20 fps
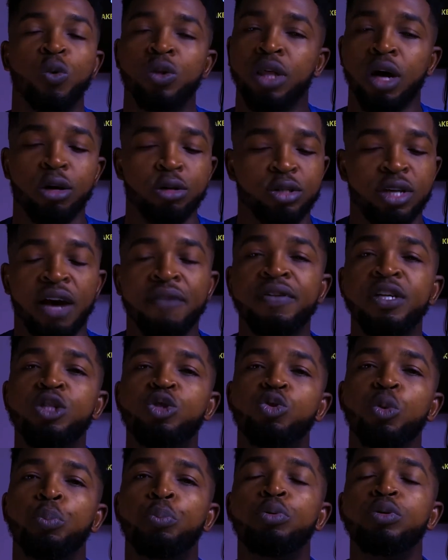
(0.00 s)
without having
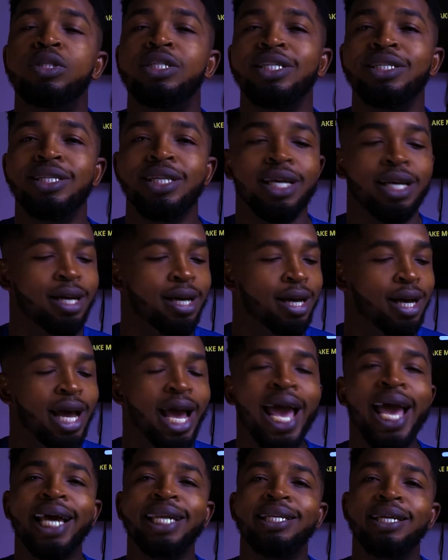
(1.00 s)
to put in
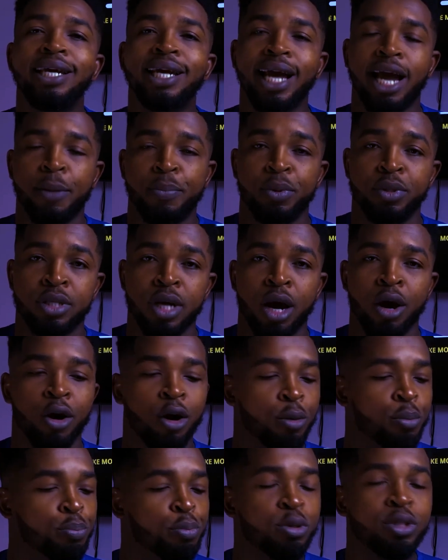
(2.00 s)
any capital
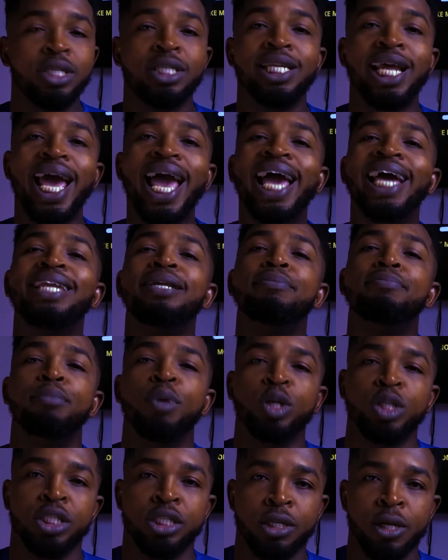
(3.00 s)
or put in any
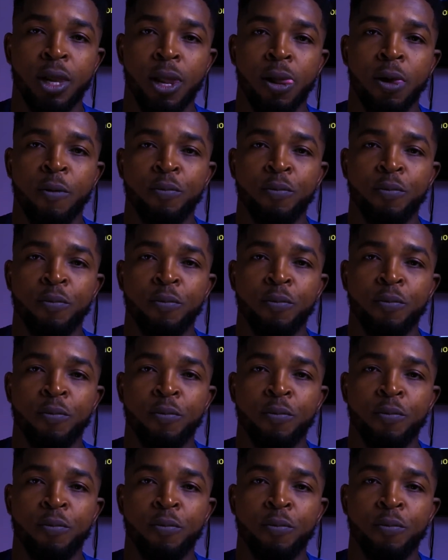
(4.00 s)
money.